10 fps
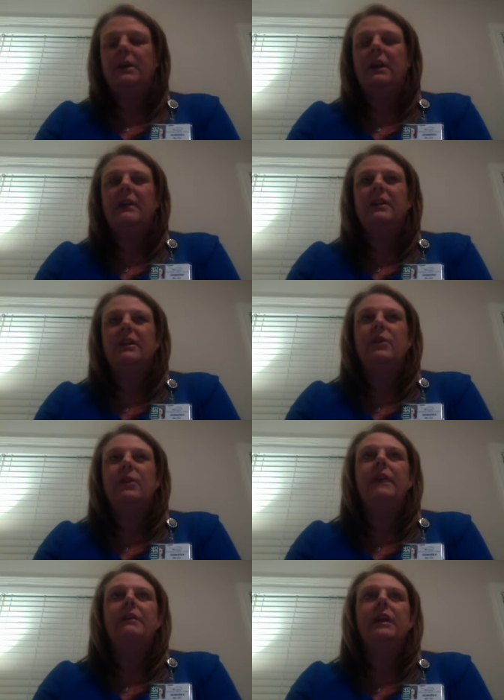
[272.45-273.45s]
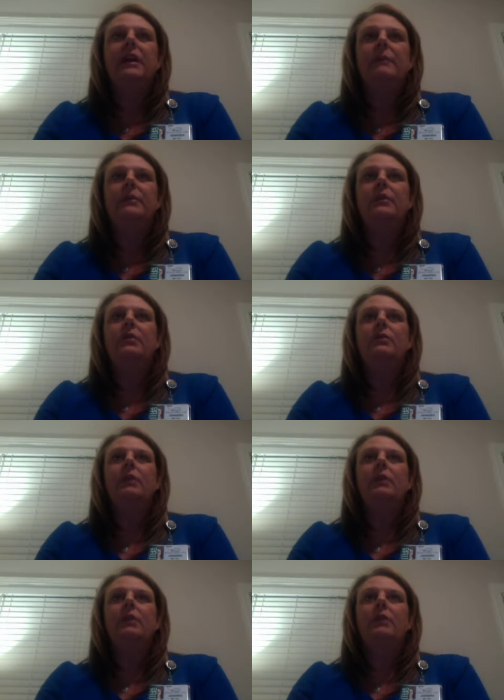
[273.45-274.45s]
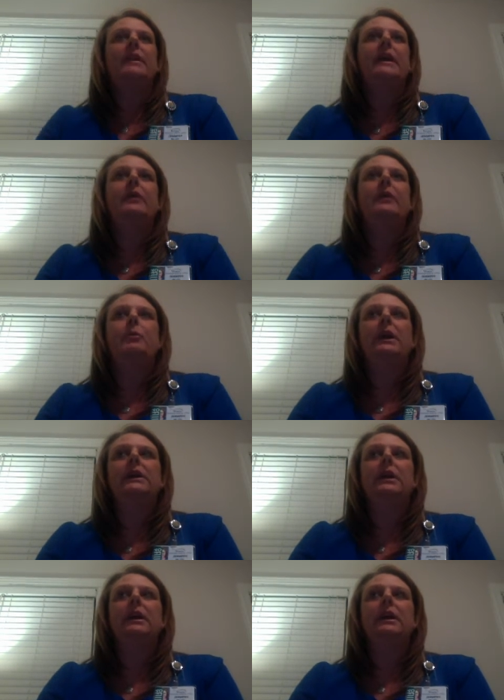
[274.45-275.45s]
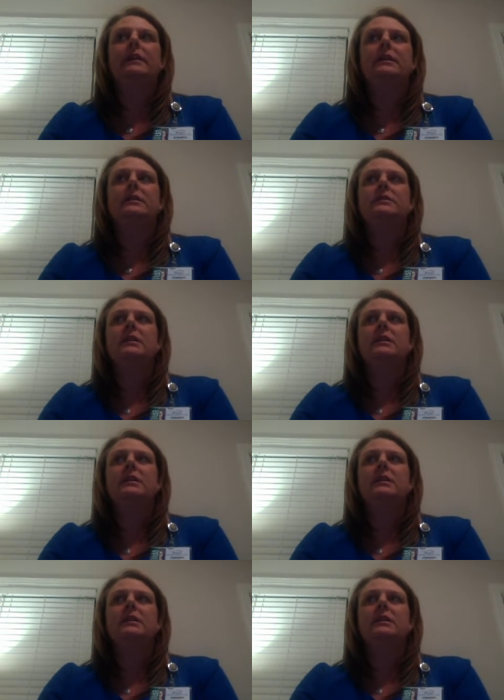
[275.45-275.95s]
I know that every time you have an ache or pain like this,